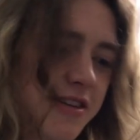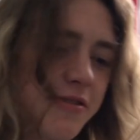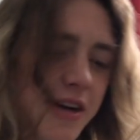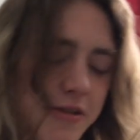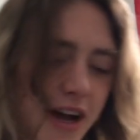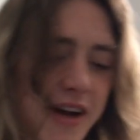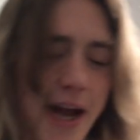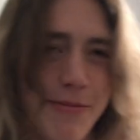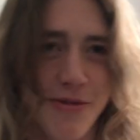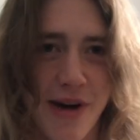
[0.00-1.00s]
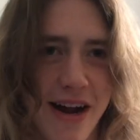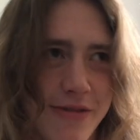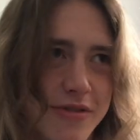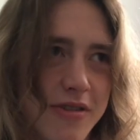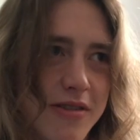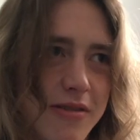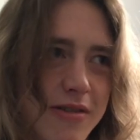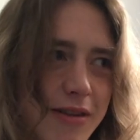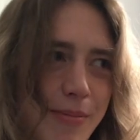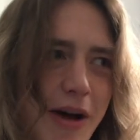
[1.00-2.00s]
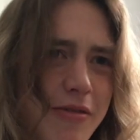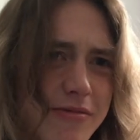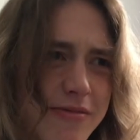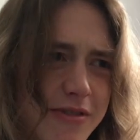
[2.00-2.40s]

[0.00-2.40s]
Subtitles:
you know, that came around about